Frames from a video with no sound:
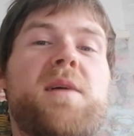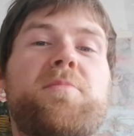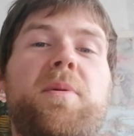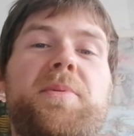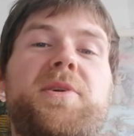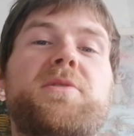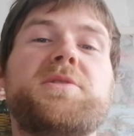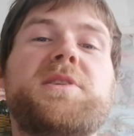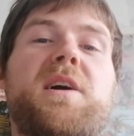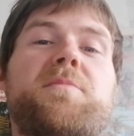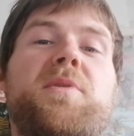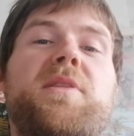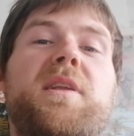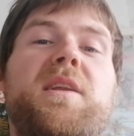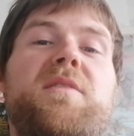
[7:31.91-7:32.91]
But because
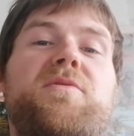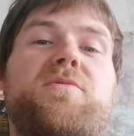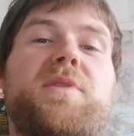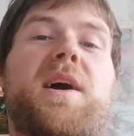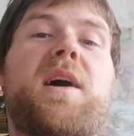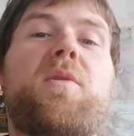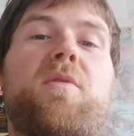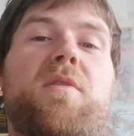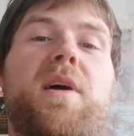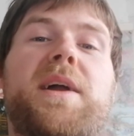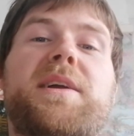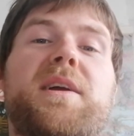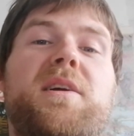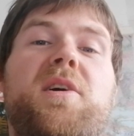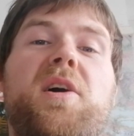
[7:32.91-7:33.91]
I'm at the level now where I
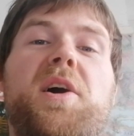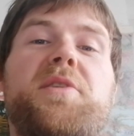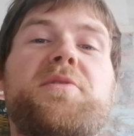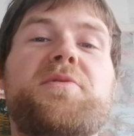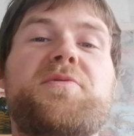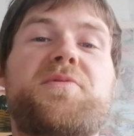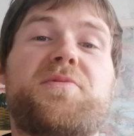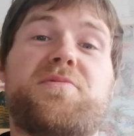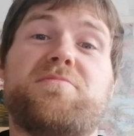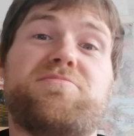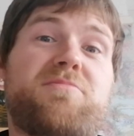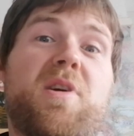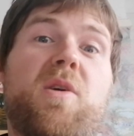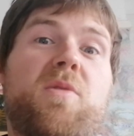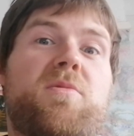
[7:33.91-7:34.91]
can kind of,
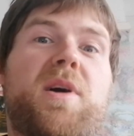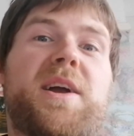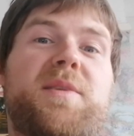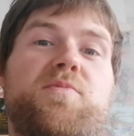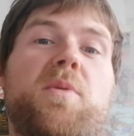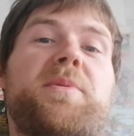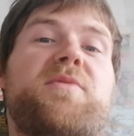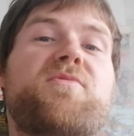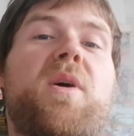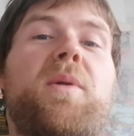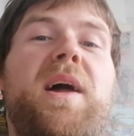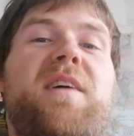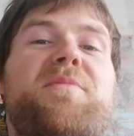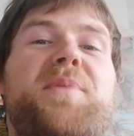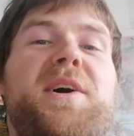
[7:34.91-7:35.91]
well, I could probably roll
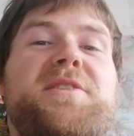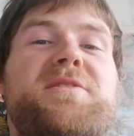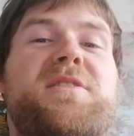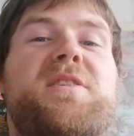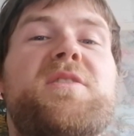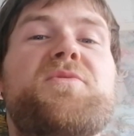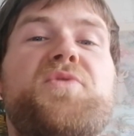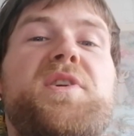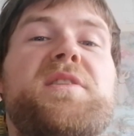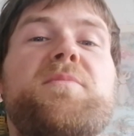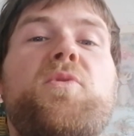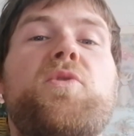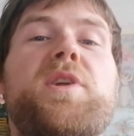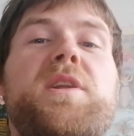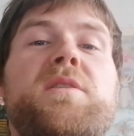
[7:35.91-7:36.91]
out of bed, 3 in the
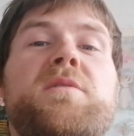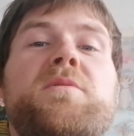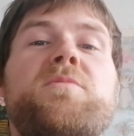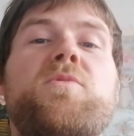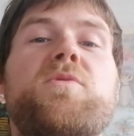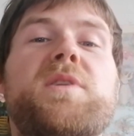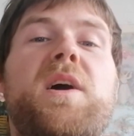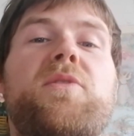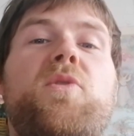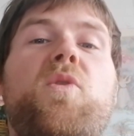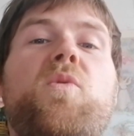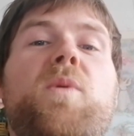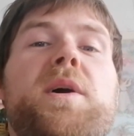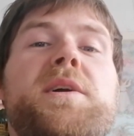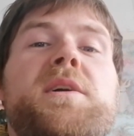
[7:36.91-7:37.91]
morning, walk down the
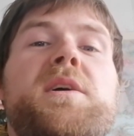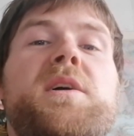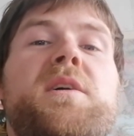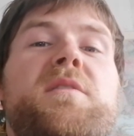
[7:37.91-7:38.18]
hallway,